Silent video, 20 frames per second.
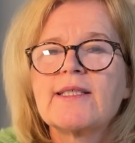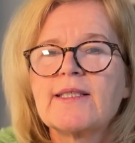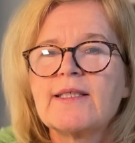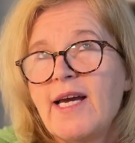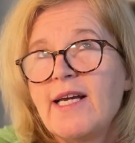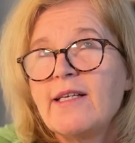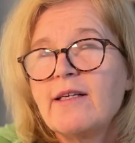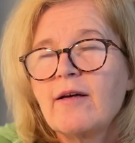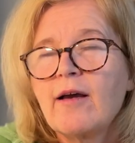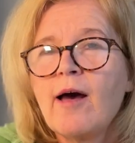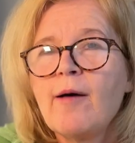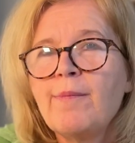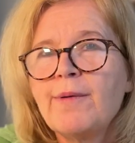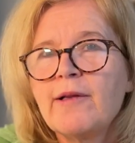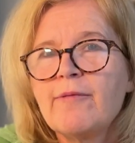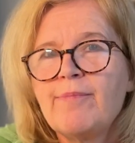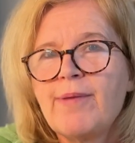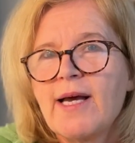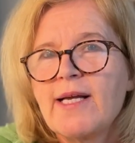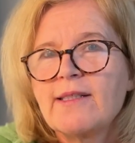And a
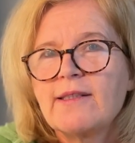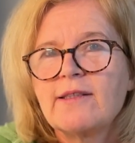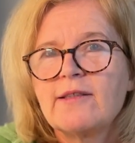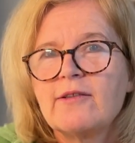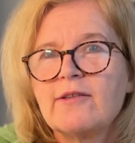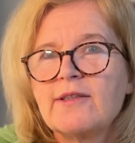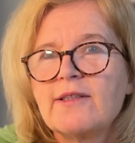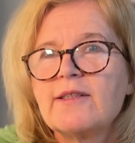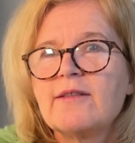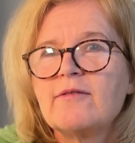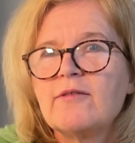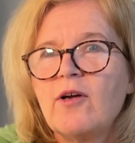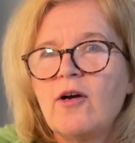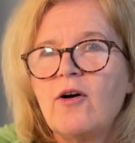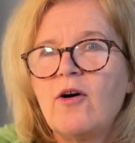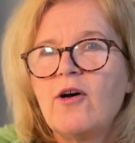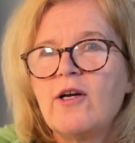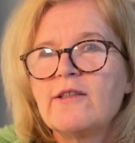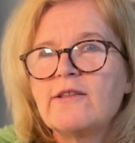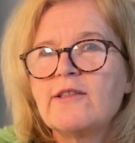couple of pencils
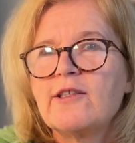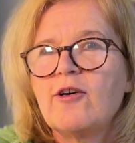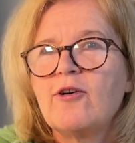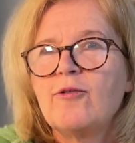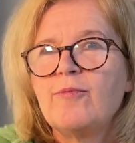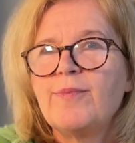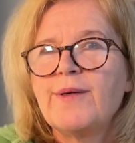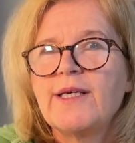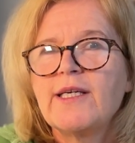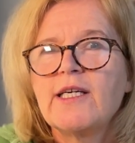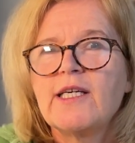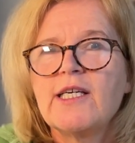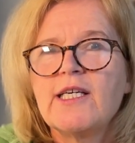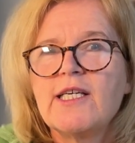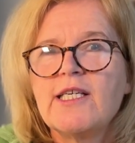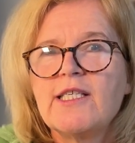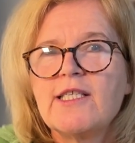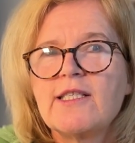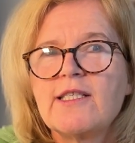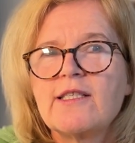also,
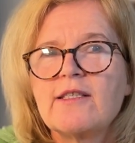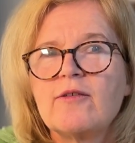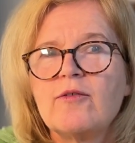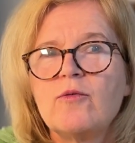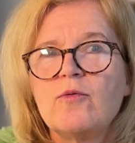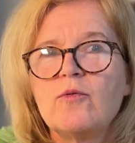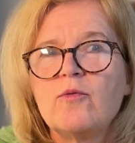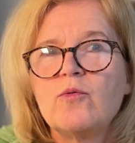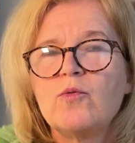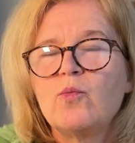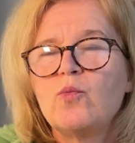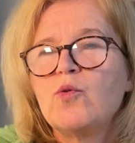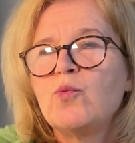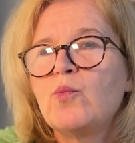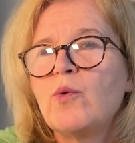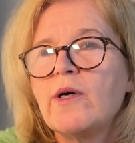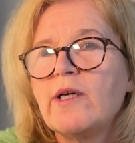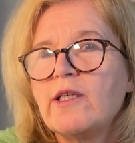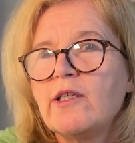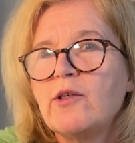because
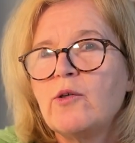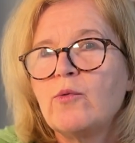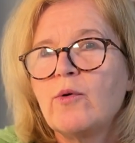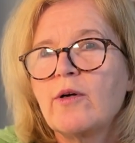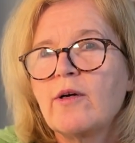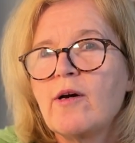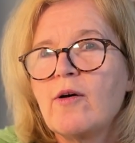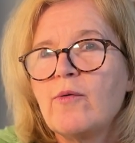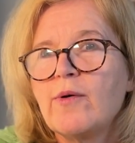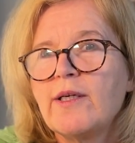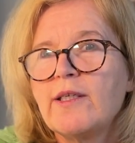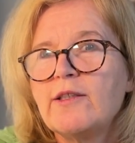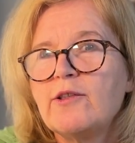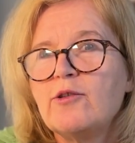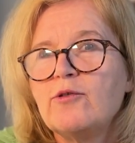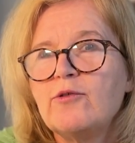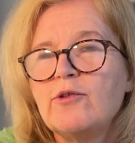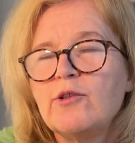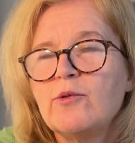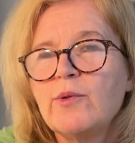what you are going
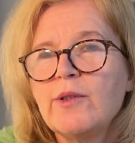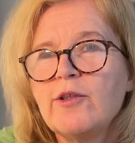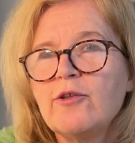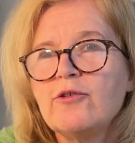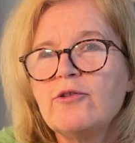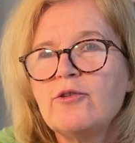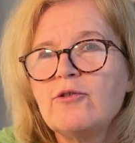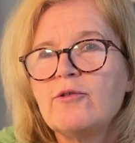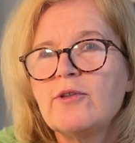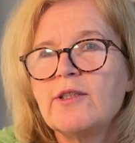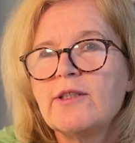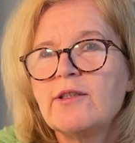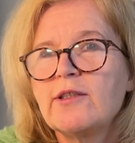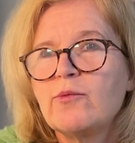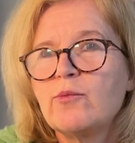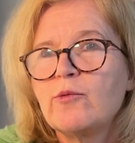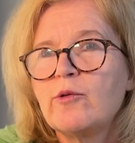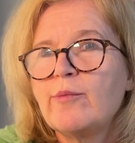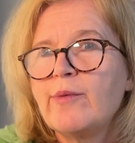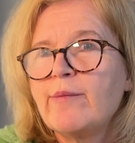to do with your students
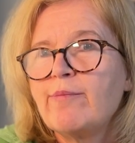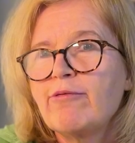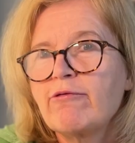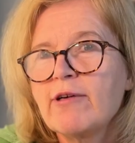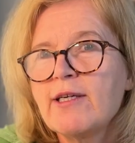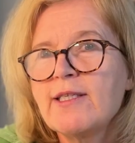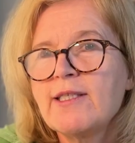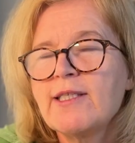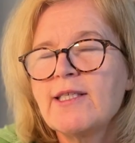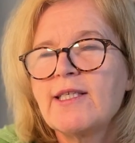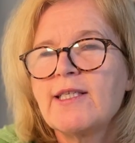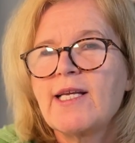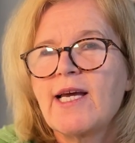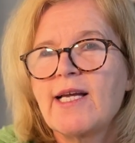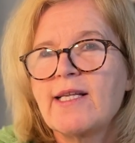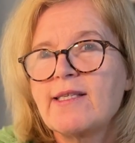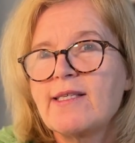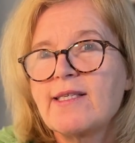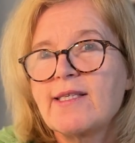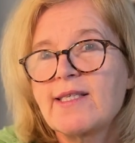will be printed
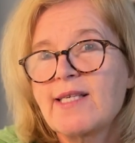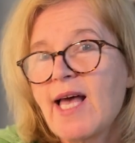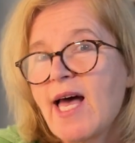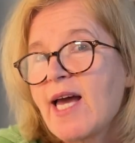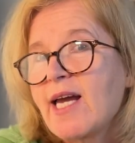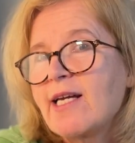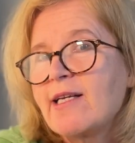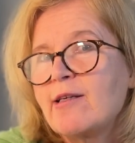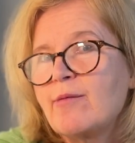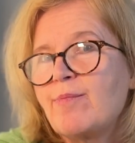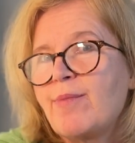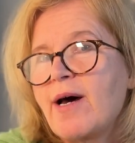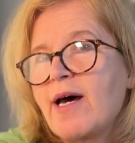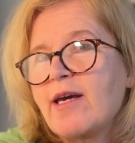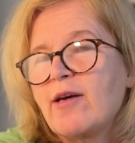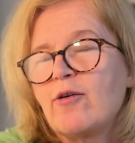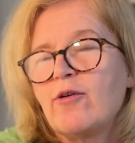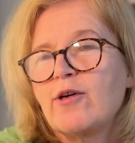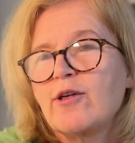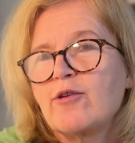and signed
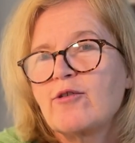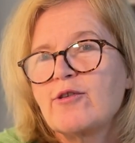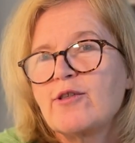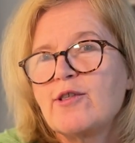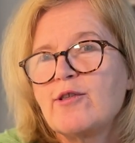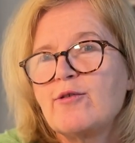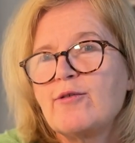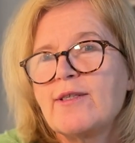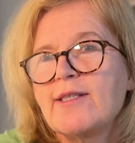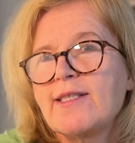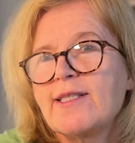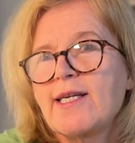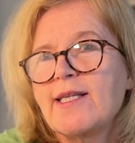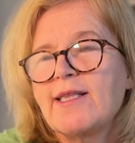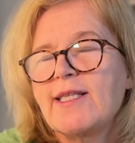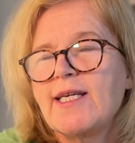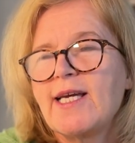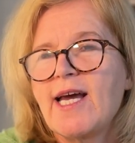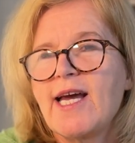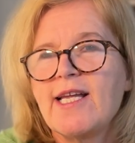by all your students
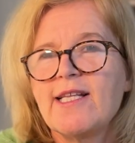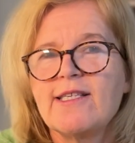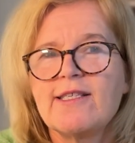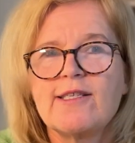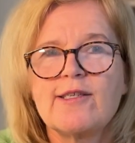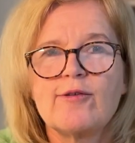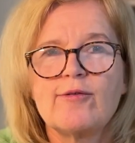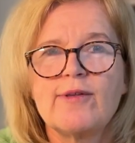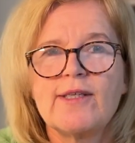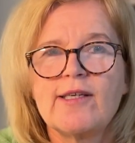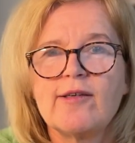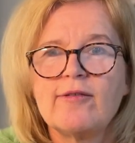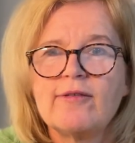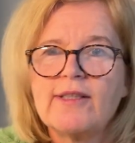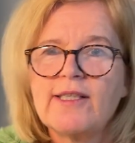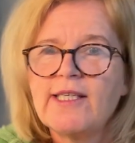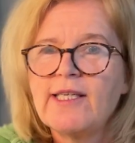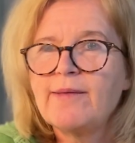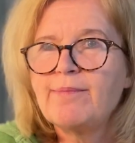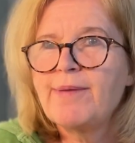at the end. So they'll
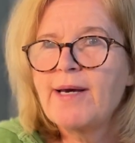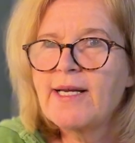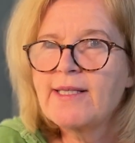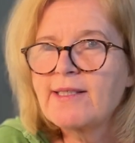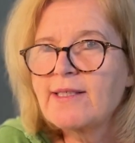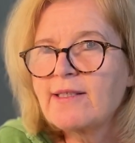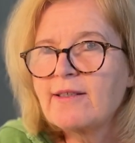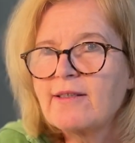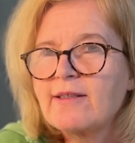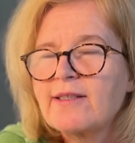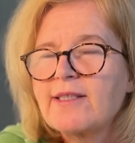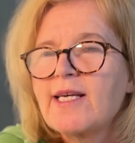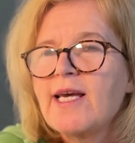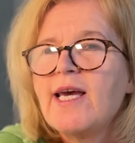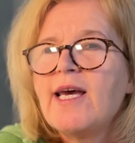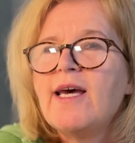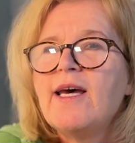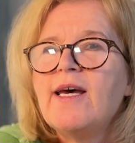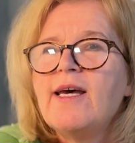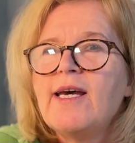need pencils
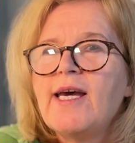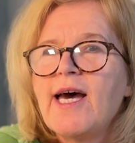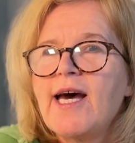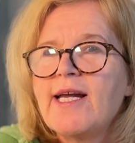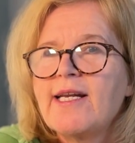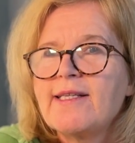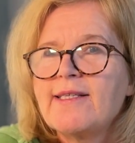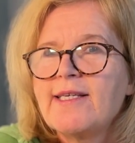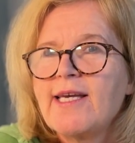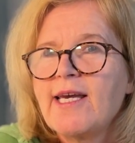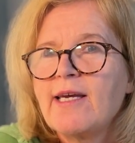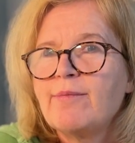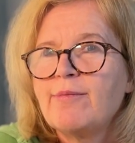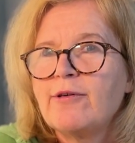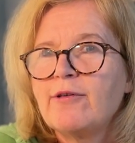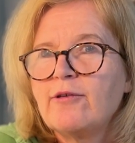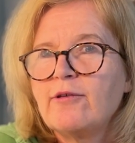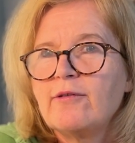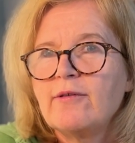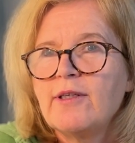at a
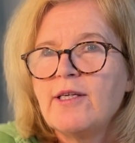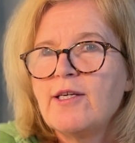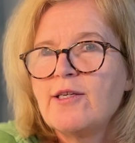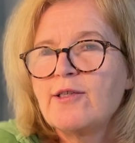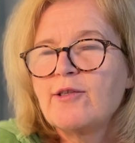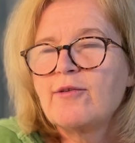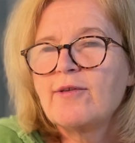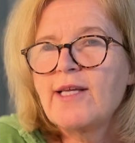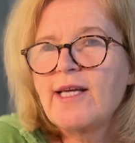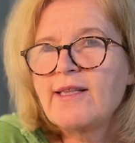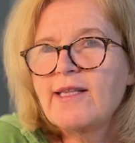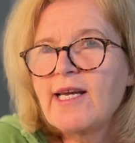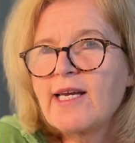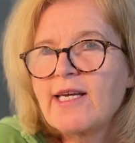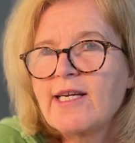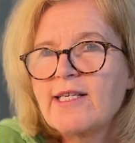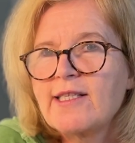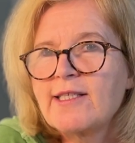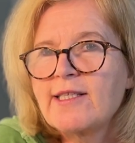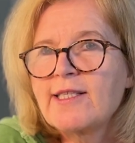table so that they
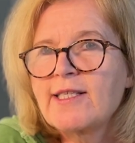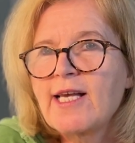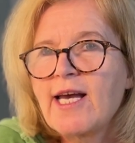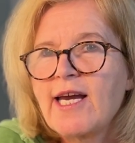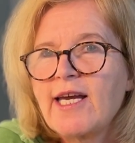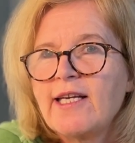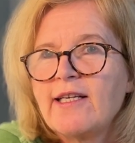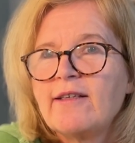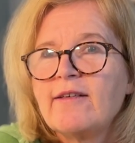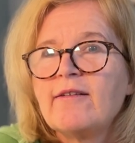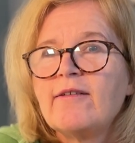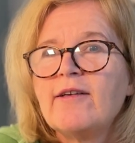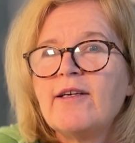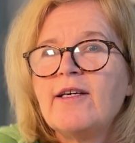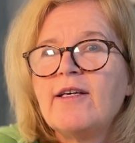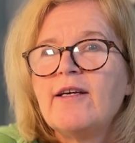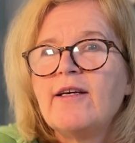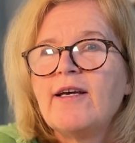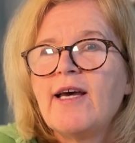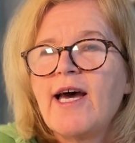can sign
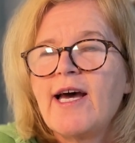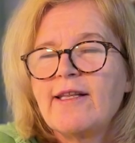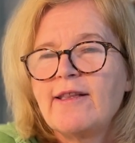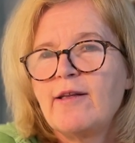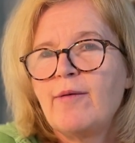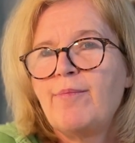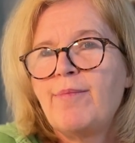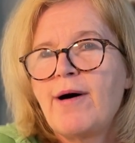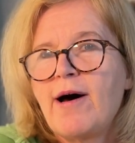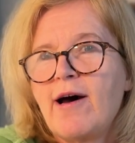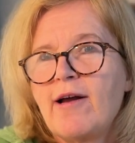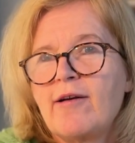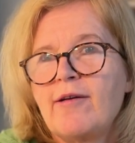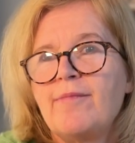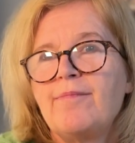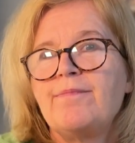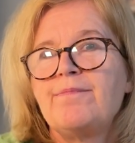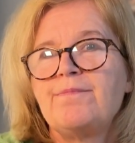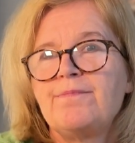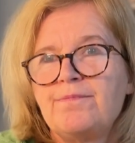at the
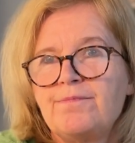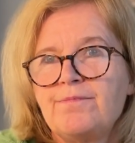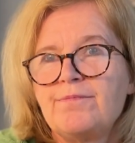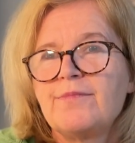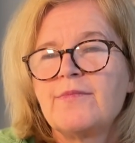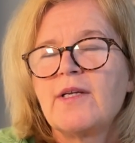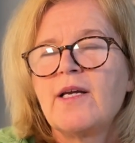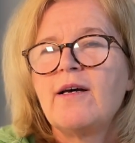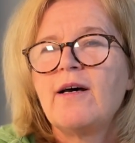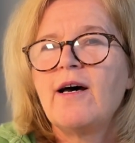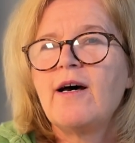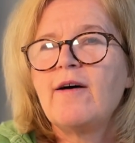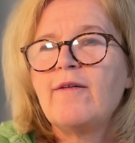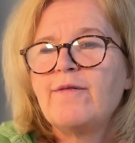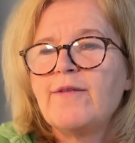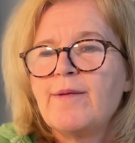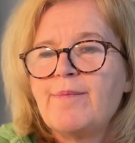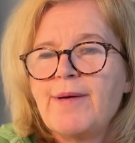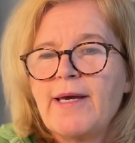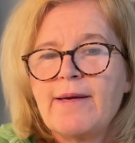bottom
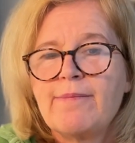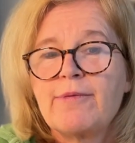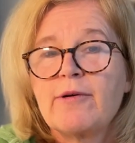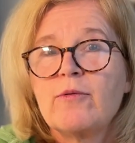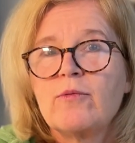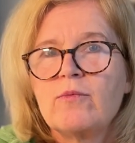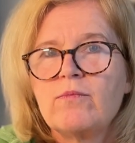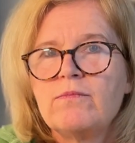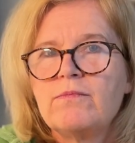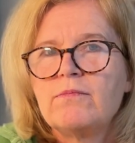of the paper.